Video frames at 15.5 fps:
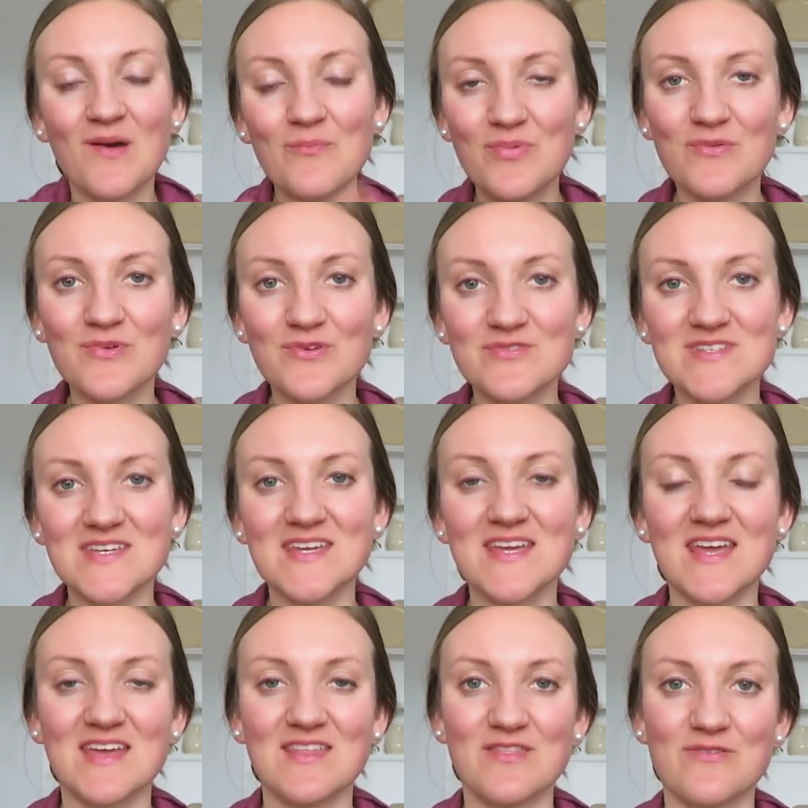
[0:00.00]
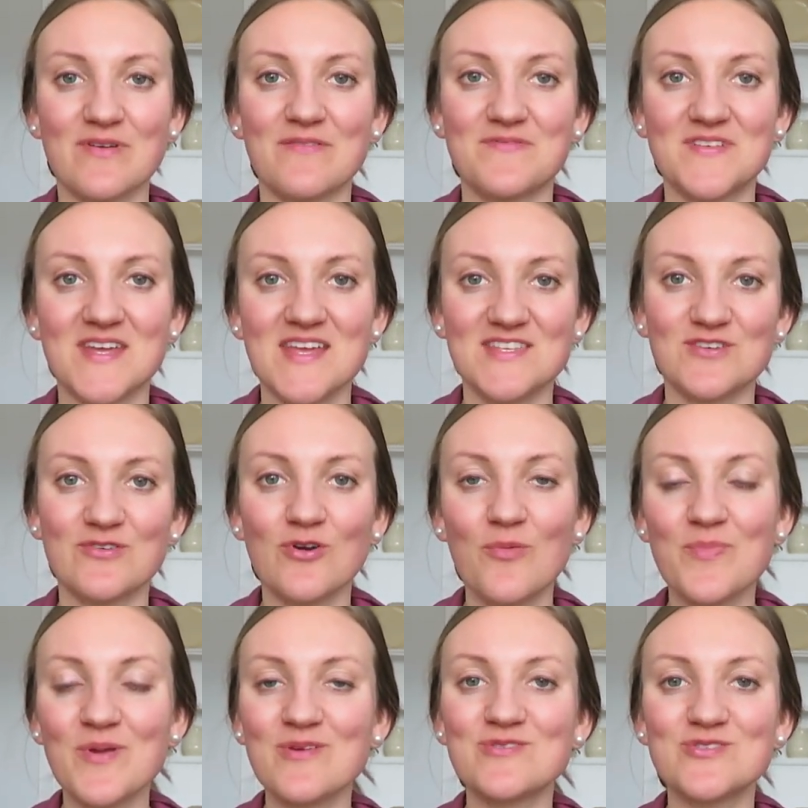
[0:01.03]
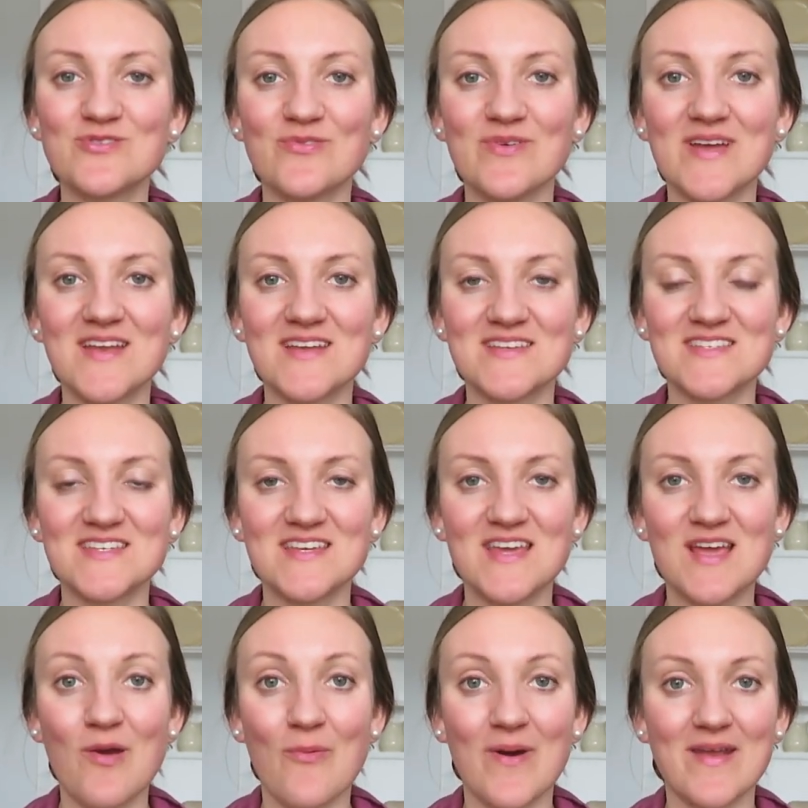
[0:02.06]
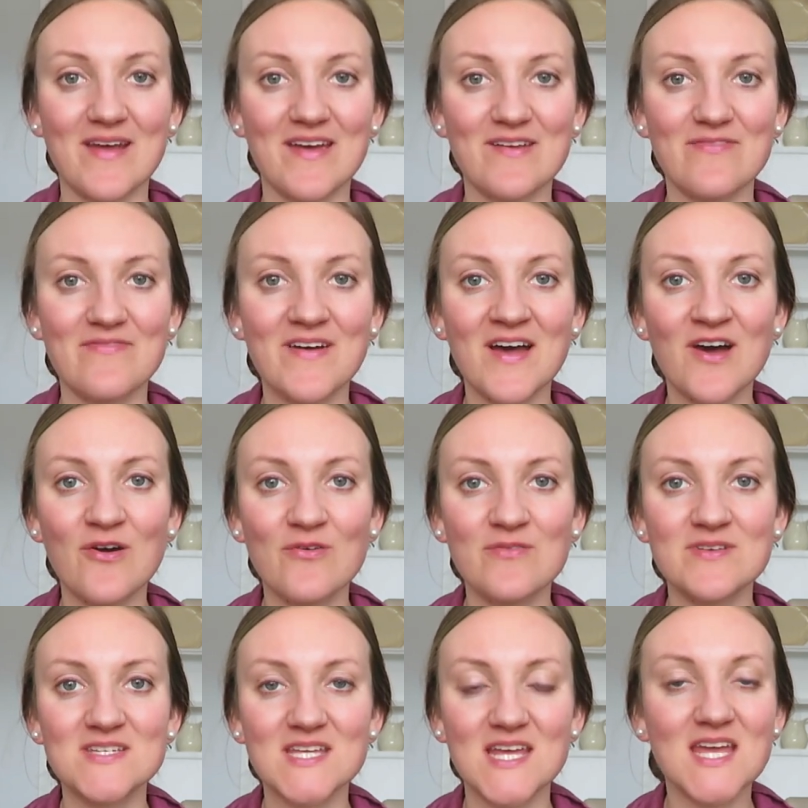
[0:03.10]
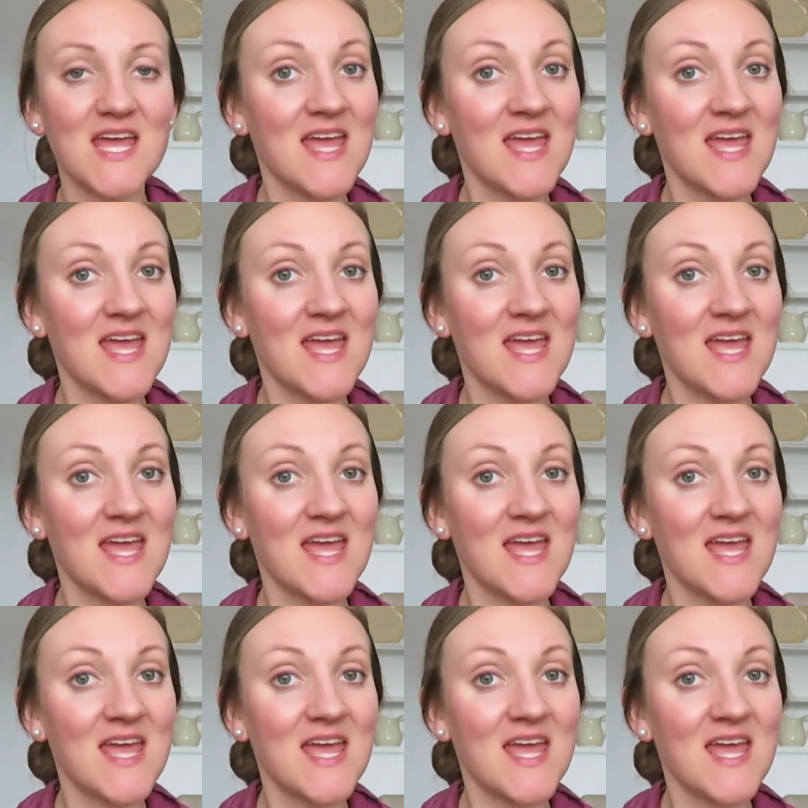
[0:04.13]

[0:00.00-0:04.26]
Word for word: perusing and thrifting so I hope you enjoyed seeing what I found